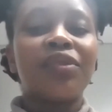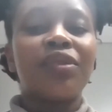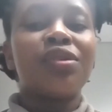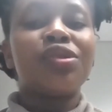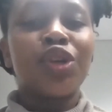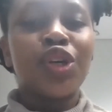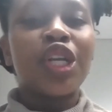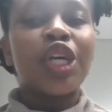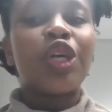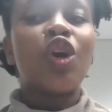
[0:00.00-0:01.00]
the
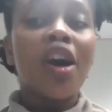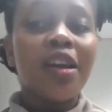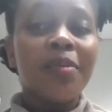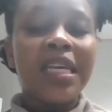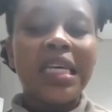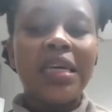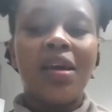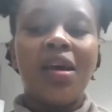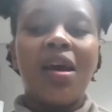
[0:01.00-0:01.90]
circular economy,